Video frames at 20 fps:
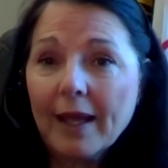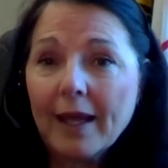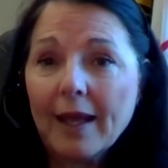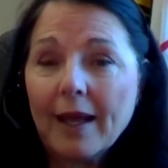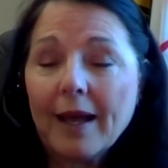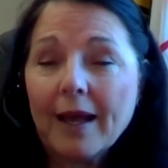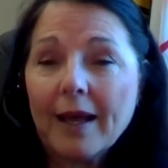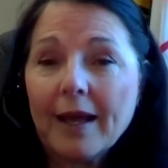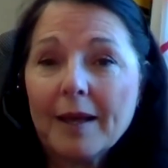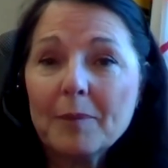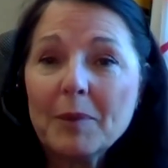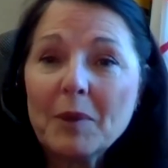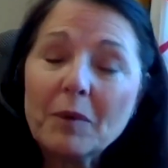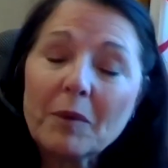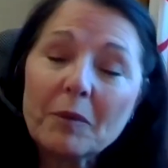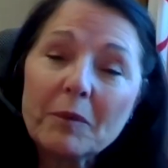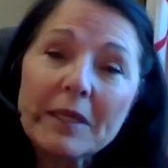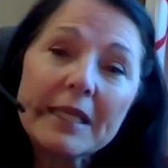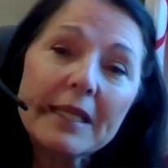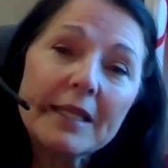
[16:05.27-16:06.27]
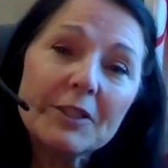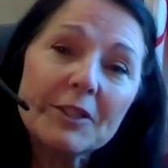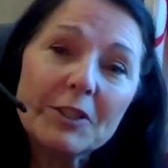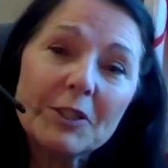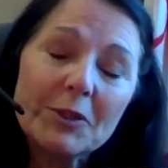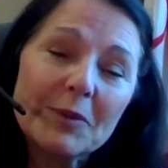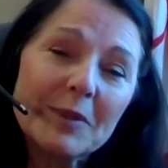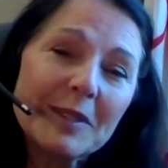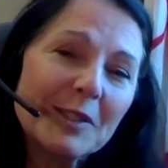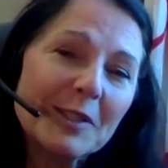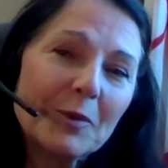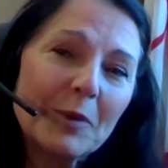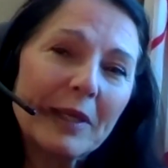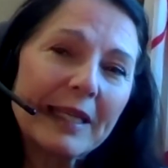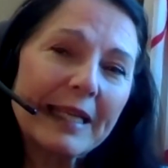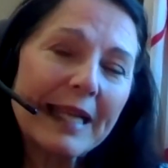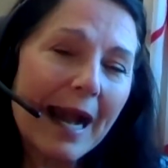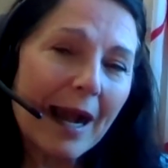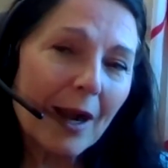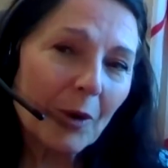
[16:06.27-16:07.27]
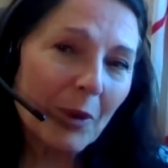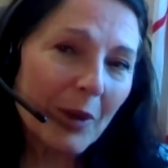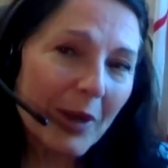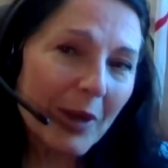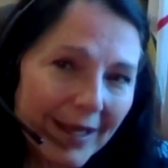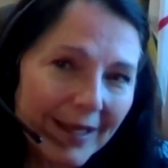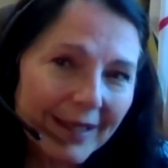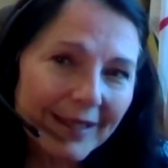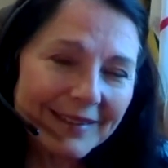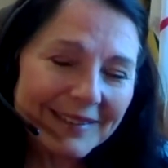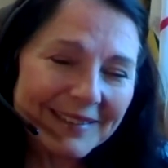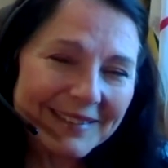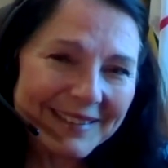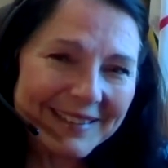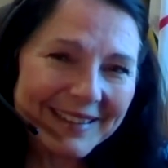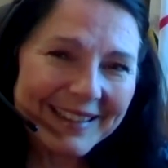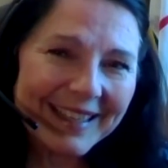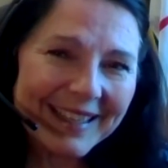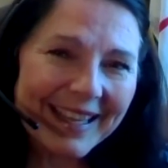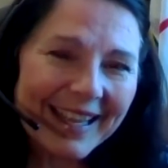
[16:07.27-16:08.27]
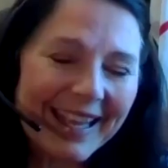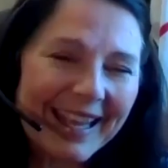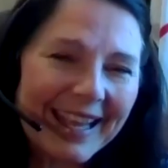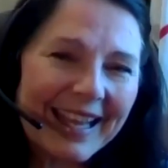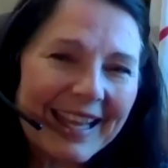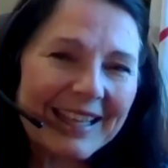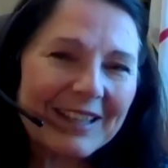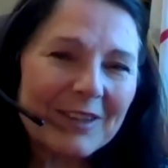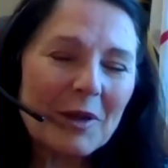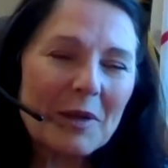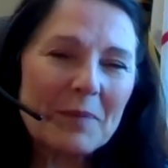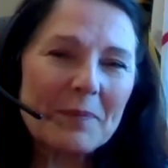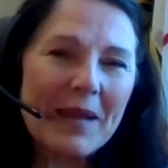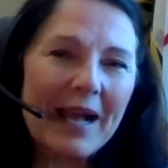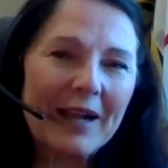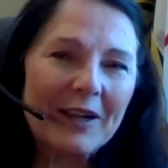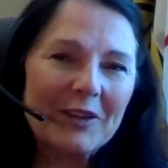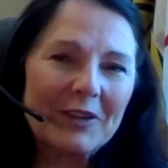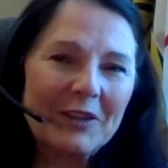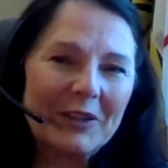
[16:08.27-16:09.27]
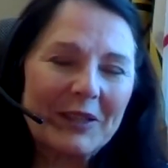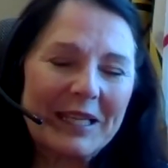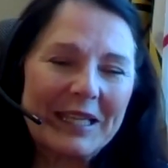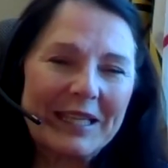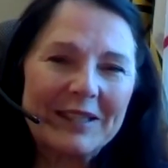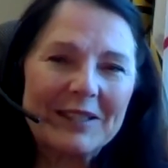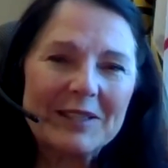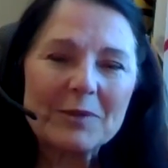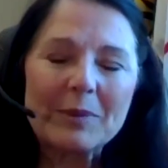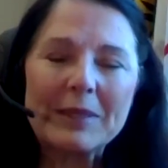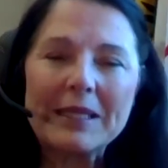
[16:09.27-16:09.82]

But what we need to do is quit cowering and going back on our heels.